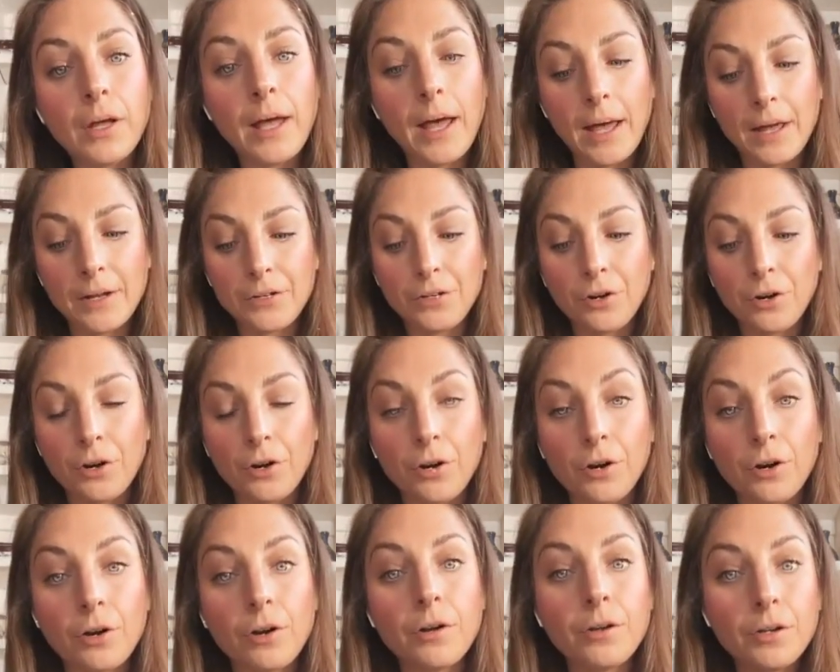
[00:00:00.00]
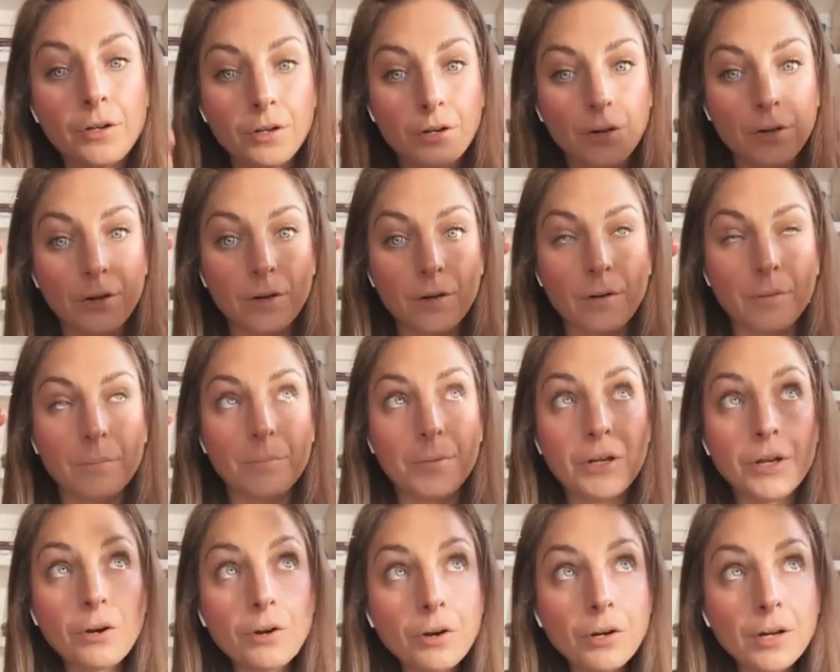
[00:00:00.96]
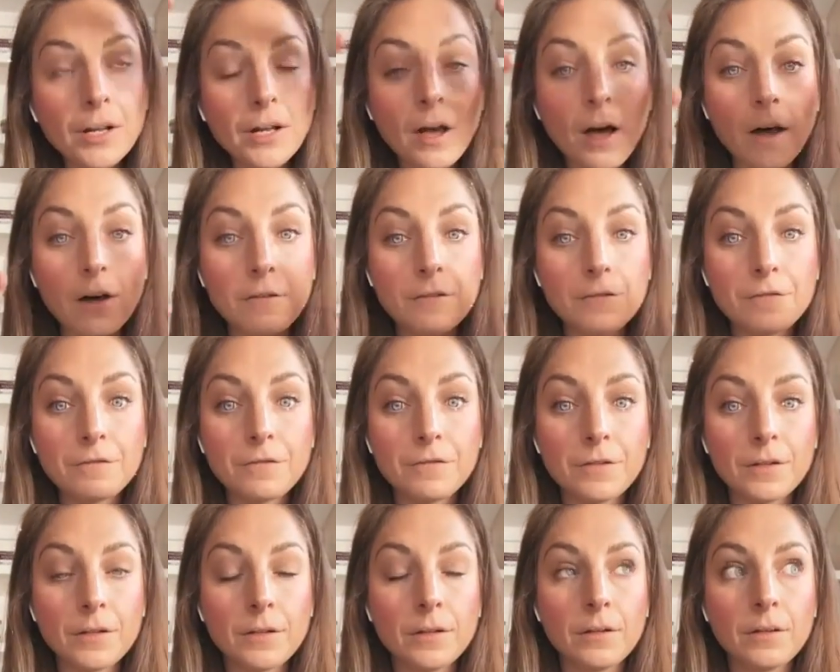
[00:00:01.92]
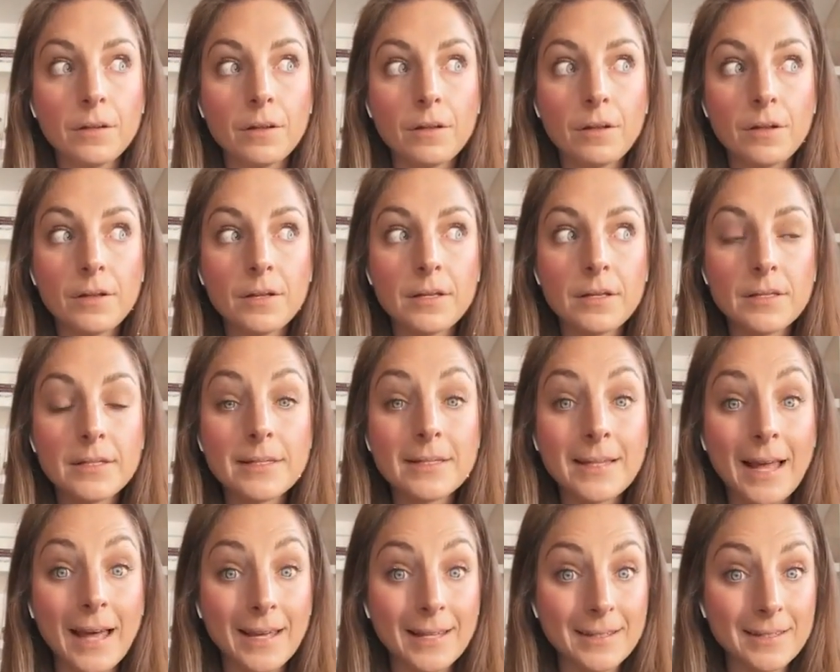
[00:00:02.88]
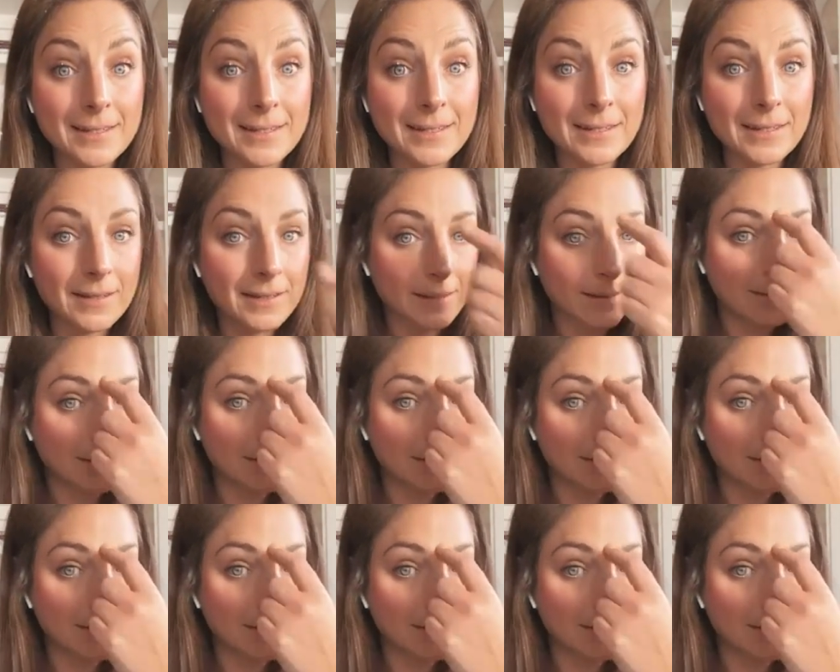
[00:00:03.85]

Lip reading: and your purity of sight,